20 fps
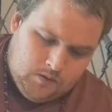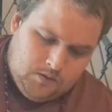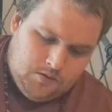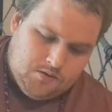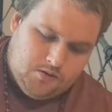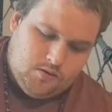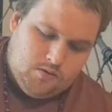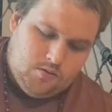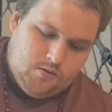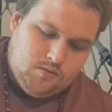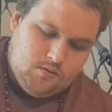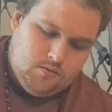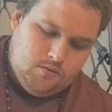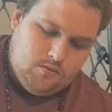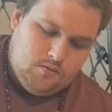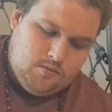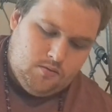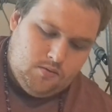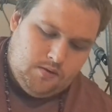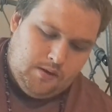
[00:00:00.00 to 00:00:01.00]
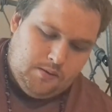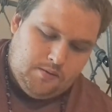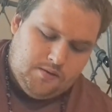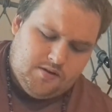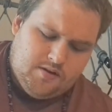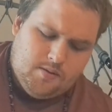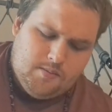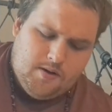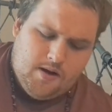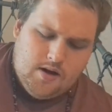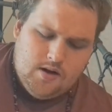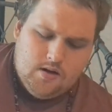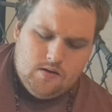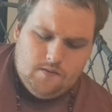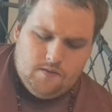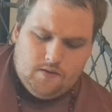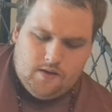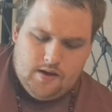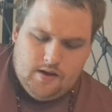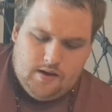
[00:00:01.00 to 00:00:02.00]
So there was some kind
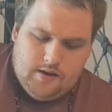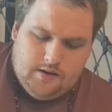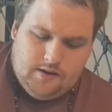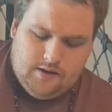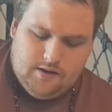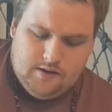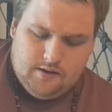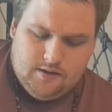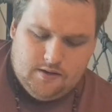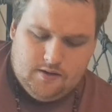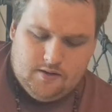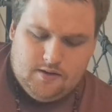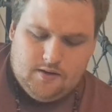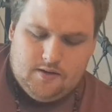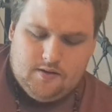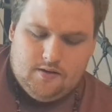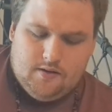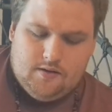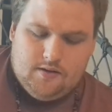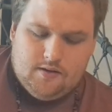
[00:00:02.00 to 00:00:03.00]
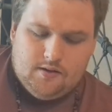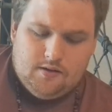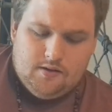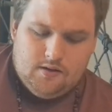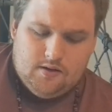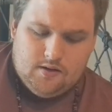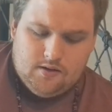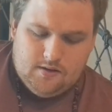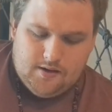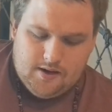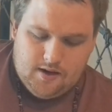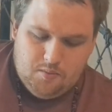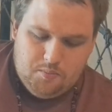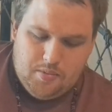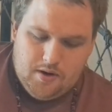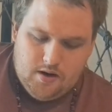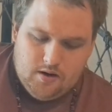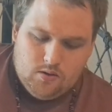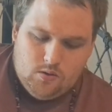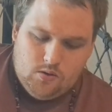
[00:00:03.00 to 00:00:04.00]
of like the 10 of
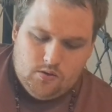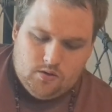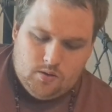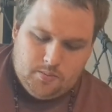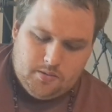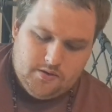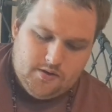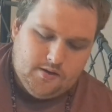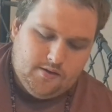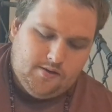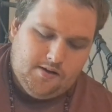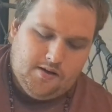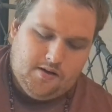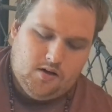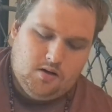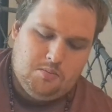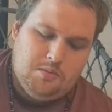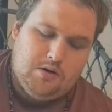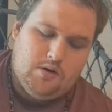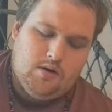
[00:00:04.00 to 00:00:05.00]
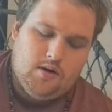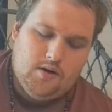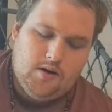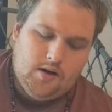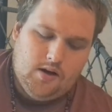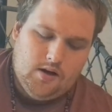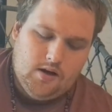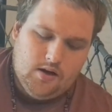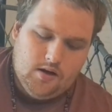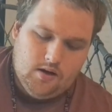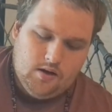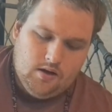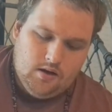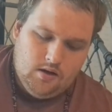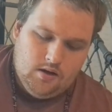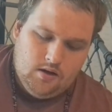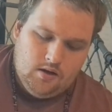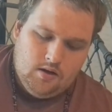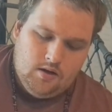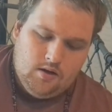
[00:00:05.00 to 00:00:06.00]
Pentacles represents like community,
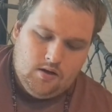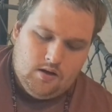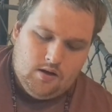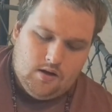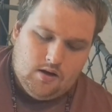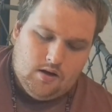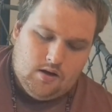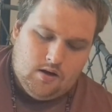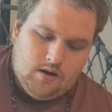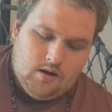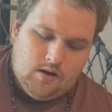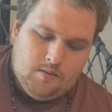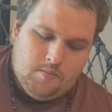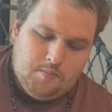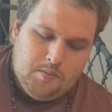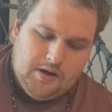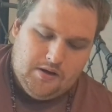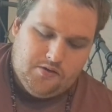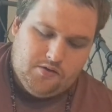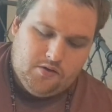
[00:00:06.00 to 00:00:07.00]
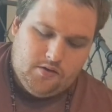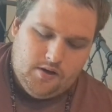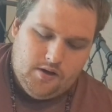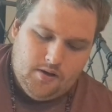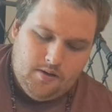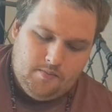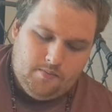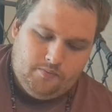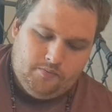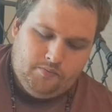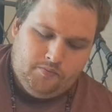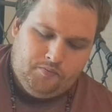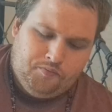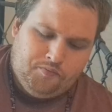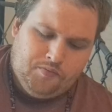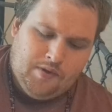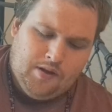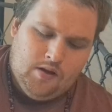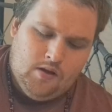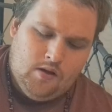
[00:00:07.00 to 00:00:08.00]
basically.
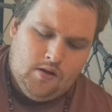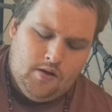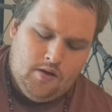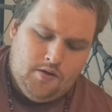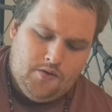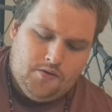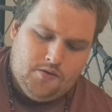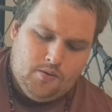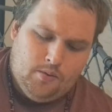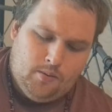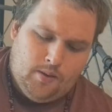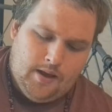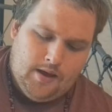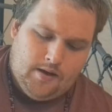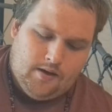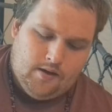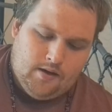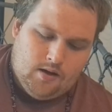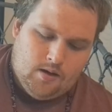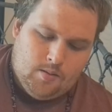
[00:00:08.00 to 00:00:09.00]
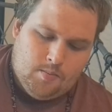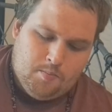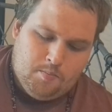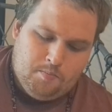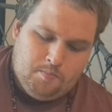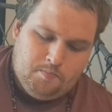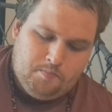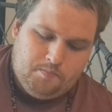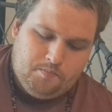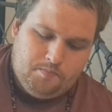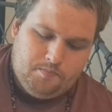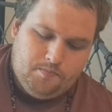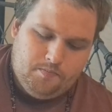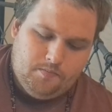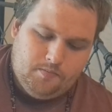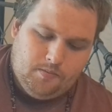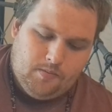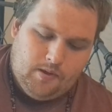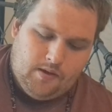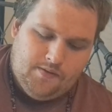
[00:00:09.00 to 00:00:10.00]
So like
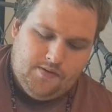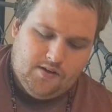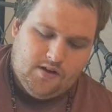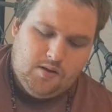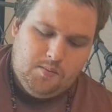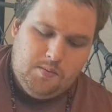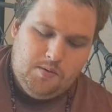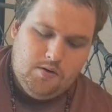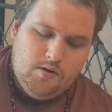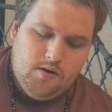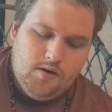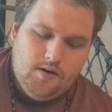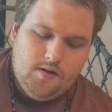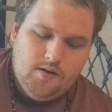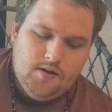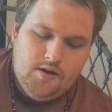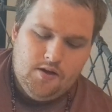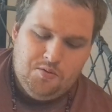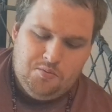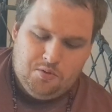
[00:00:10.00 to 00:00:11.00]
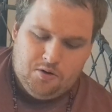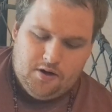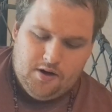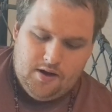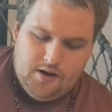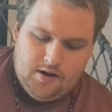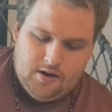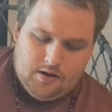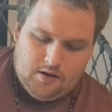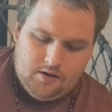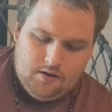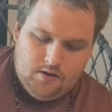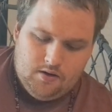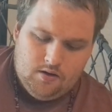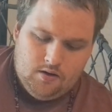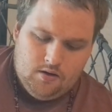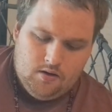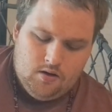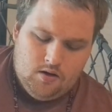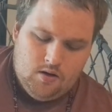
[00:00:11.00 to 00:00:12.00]
the community that you were in,
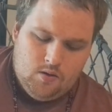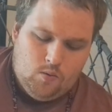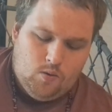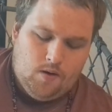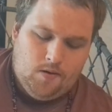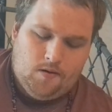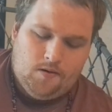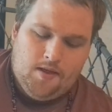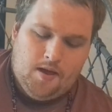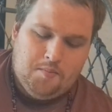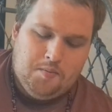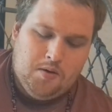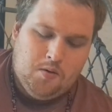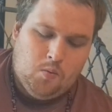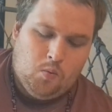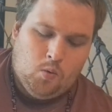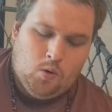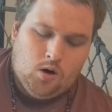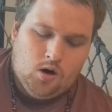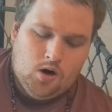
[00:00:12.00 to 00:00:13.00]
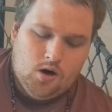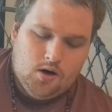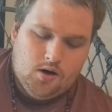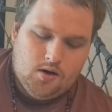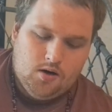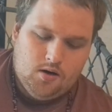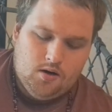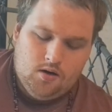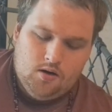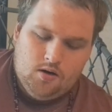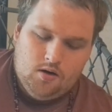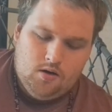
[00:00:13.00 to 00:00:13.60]
whether that be work,